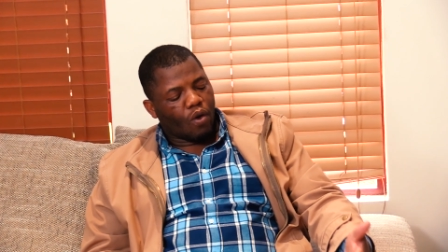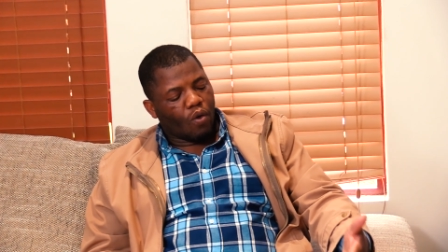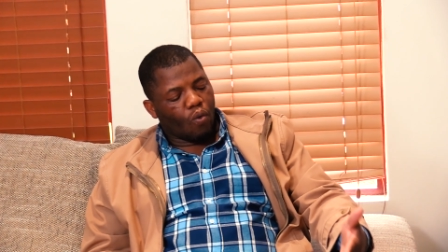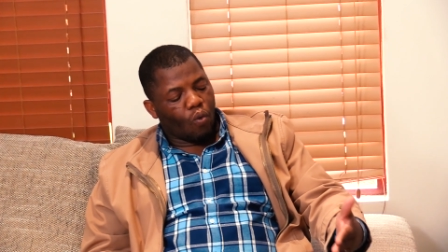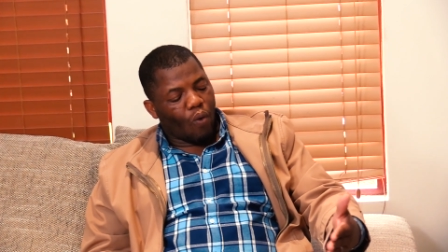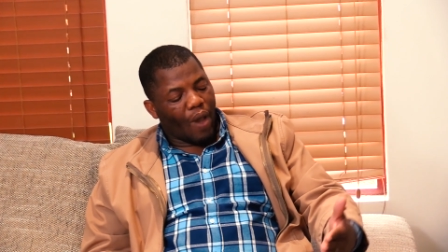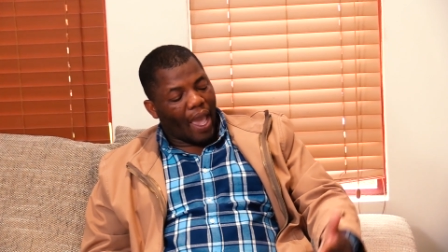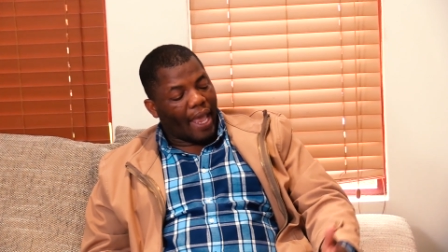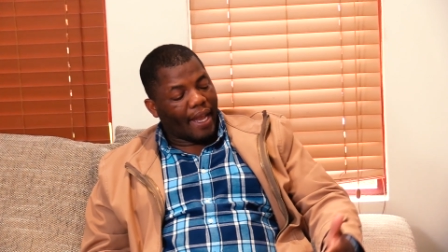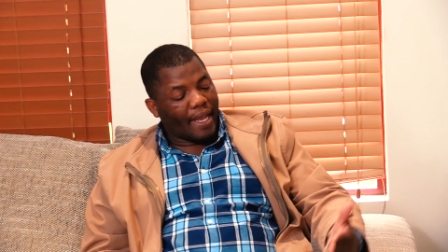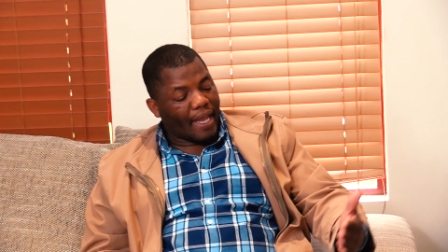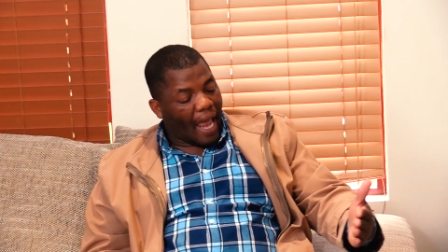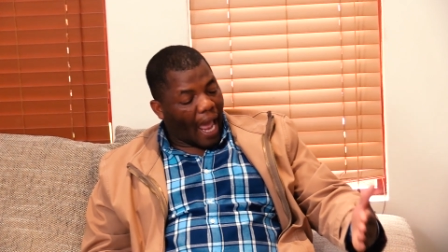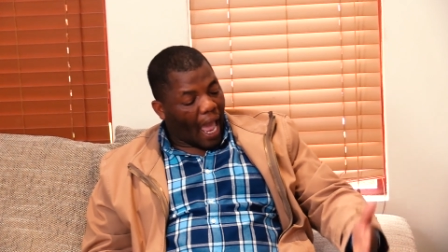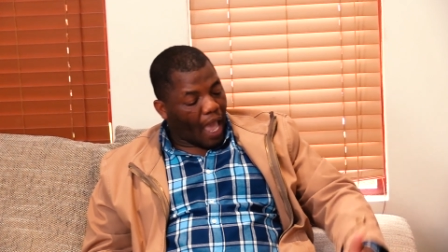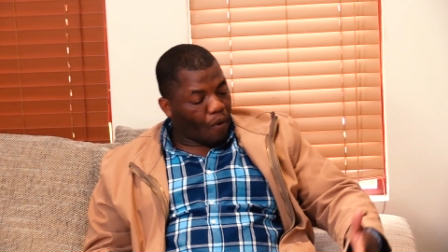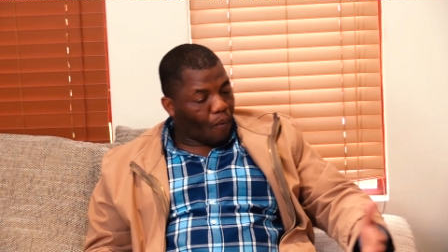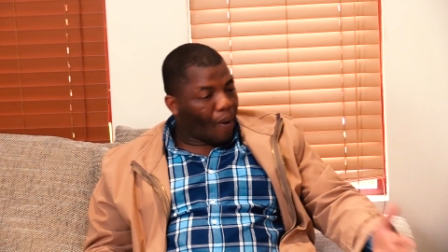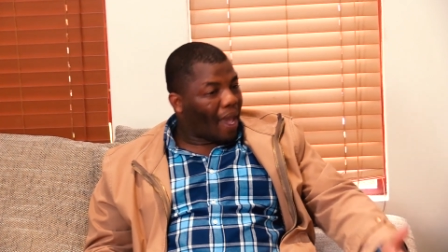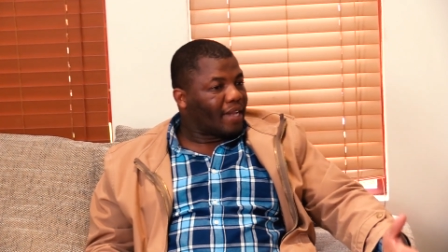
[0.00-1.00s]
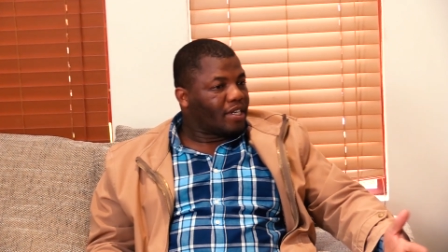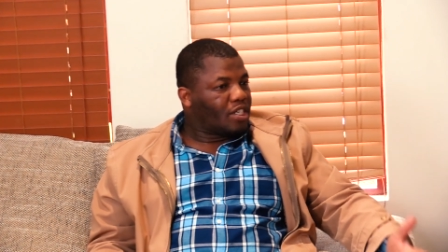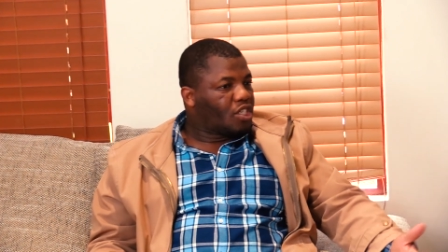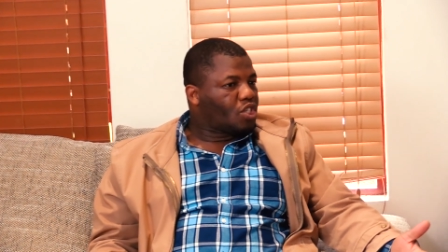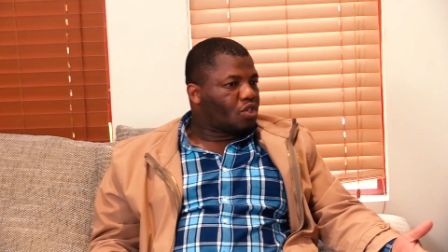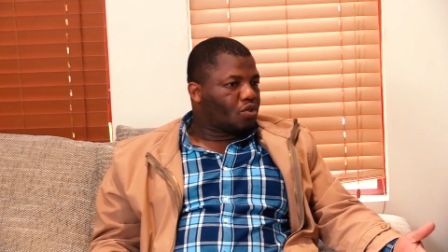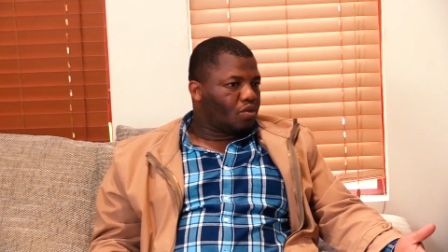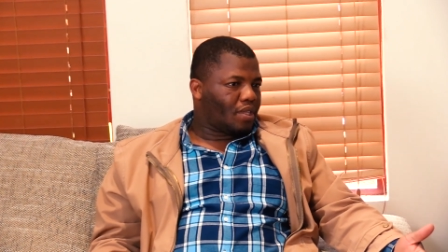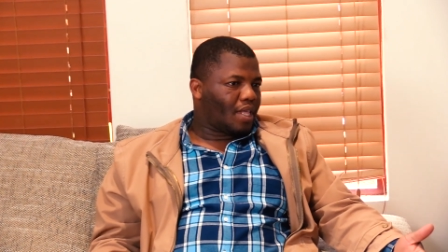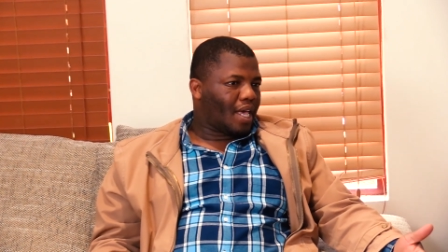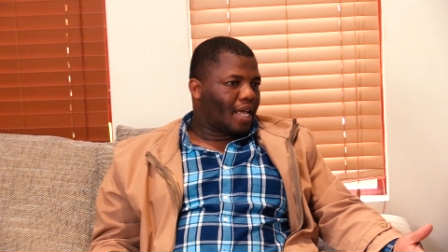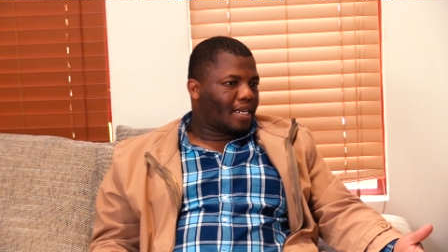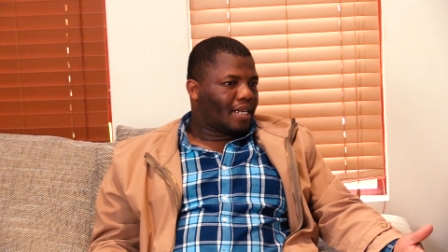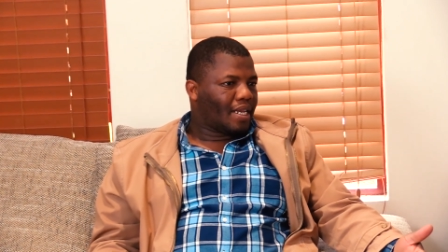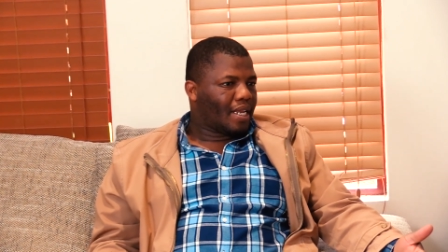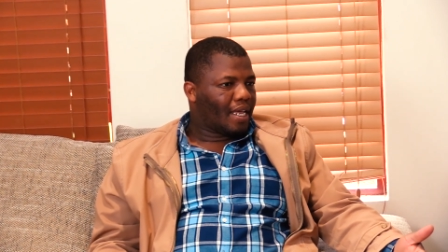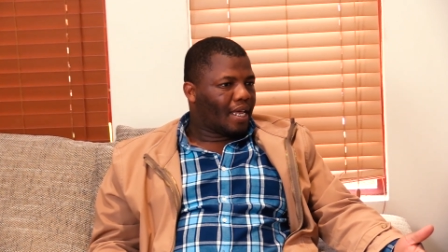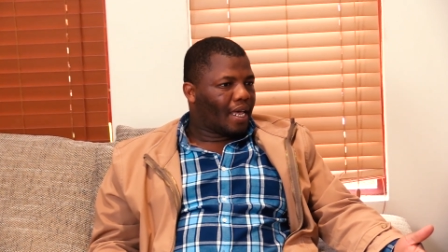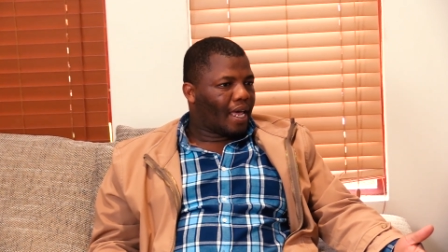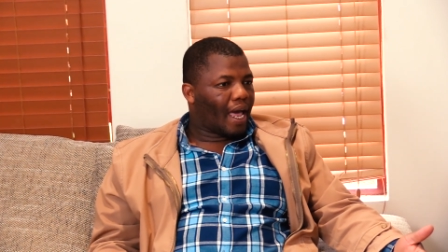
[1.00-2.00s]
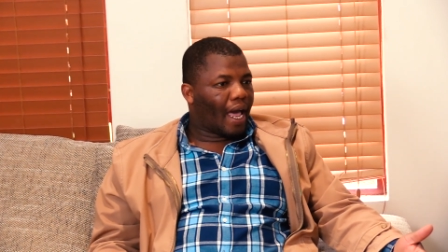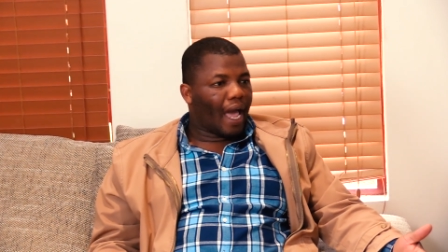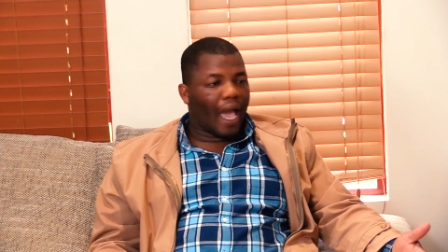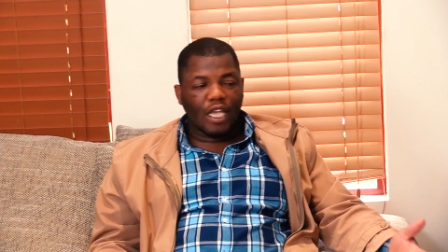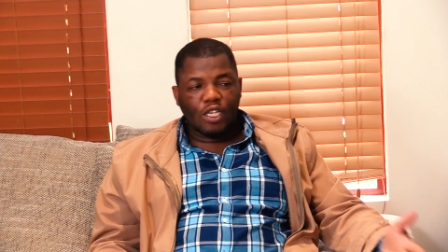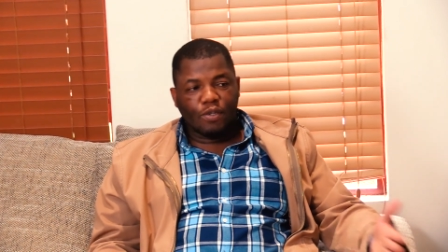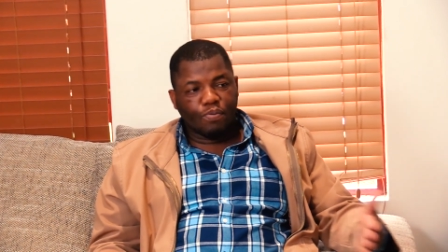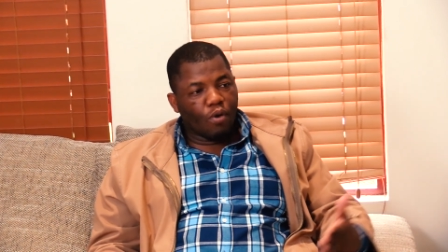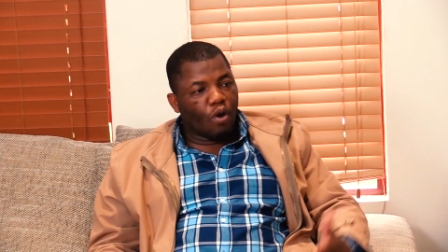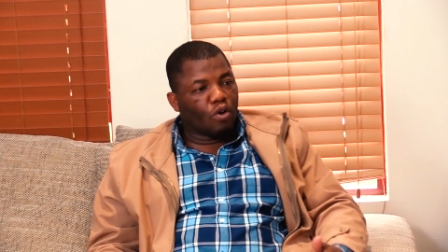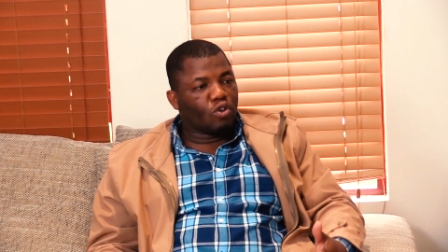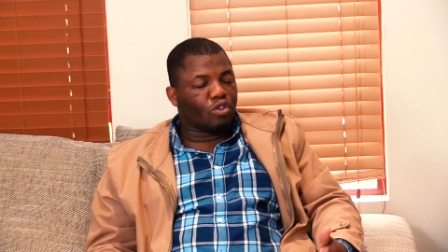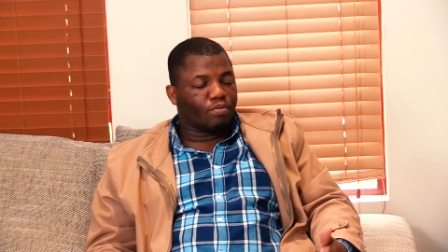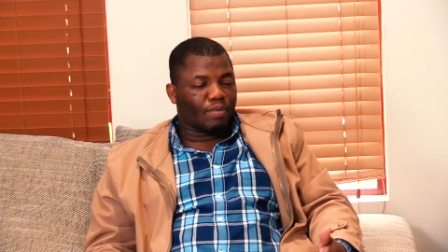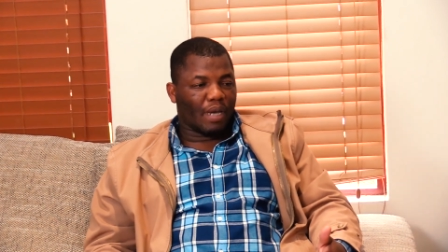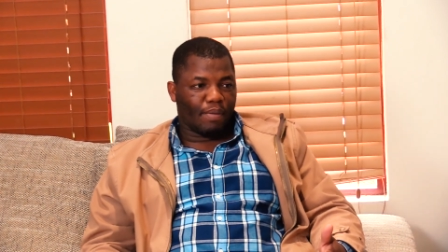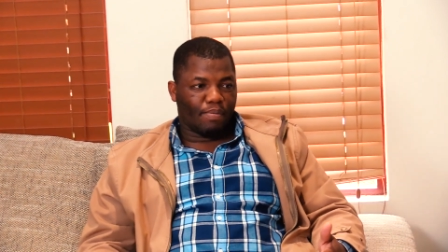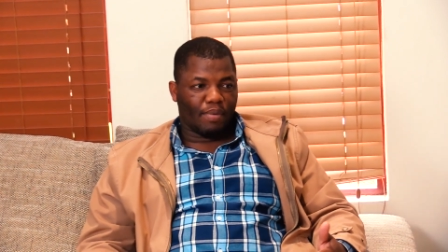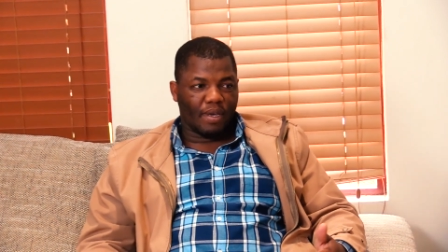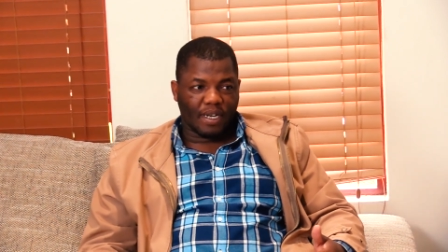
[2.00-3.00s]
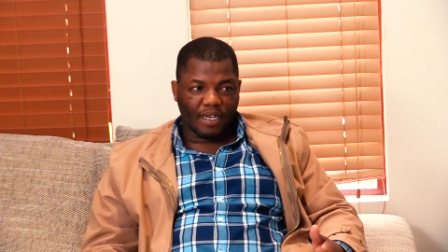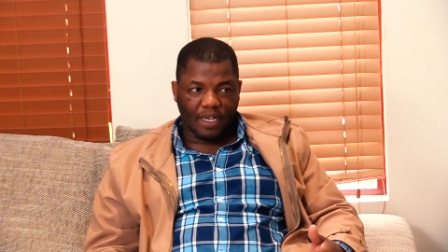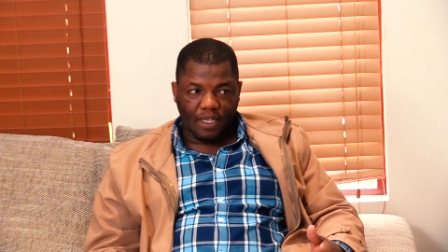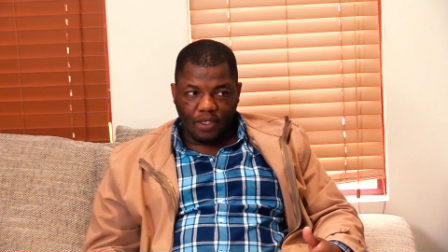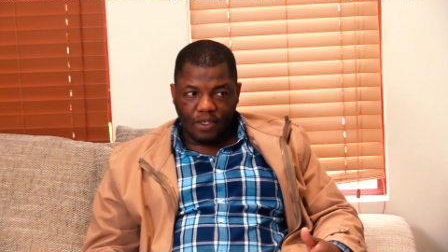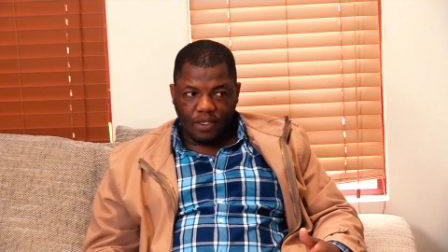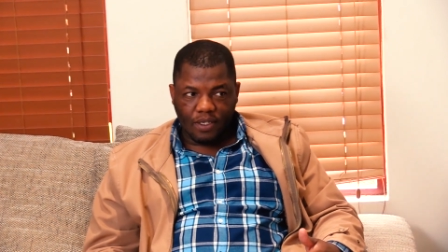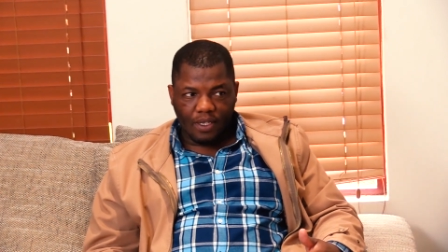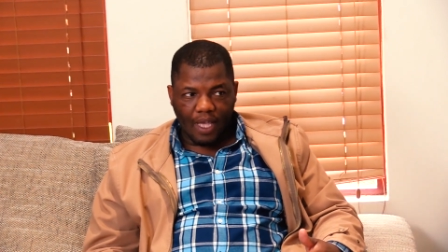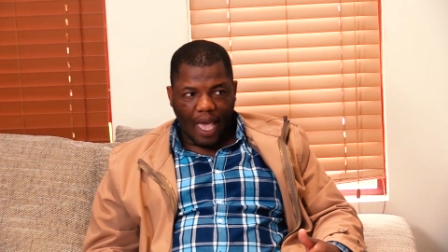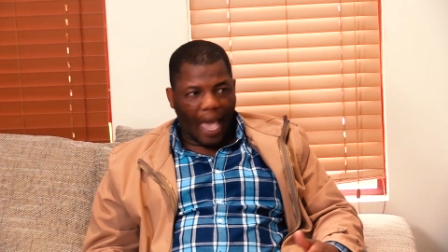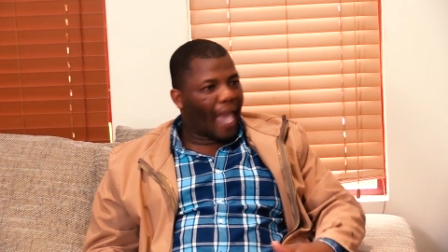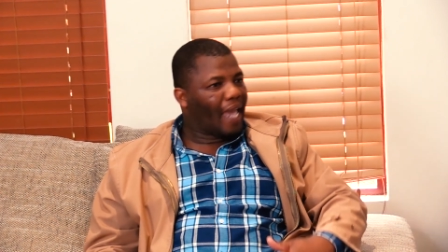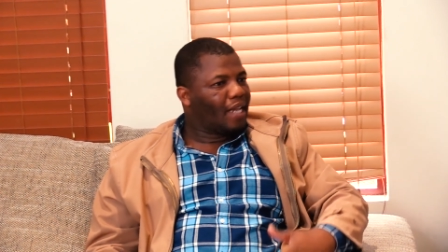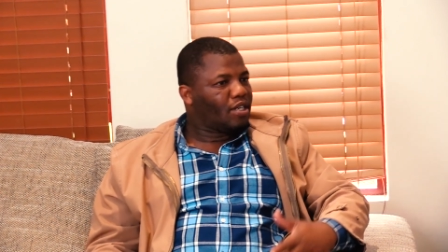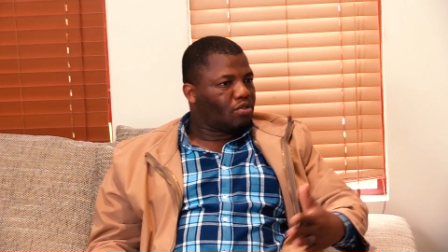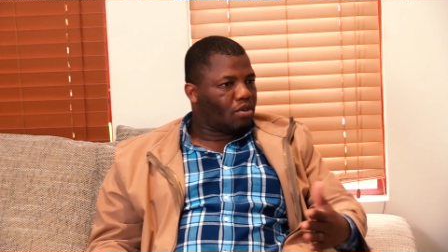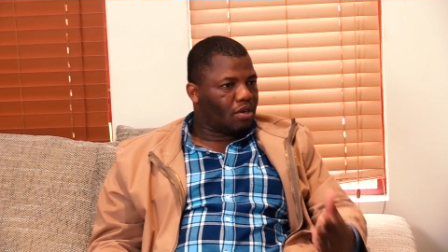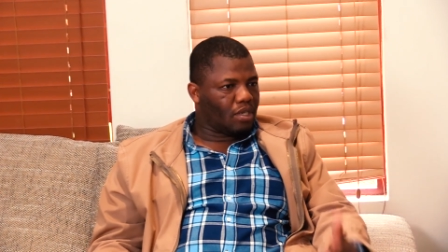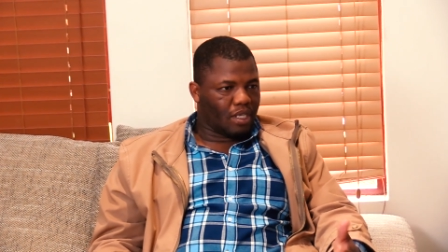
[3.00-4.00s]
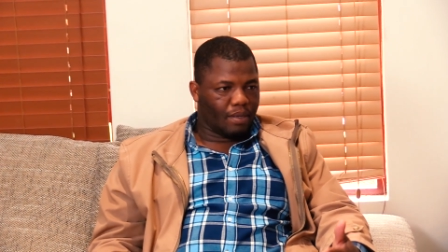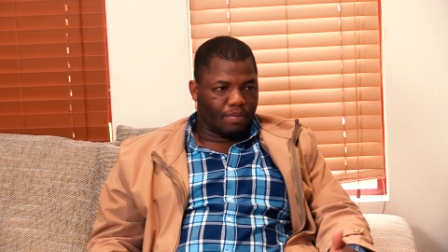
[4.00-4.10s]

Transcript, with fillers: when I went through that, I spoke to my parents. I told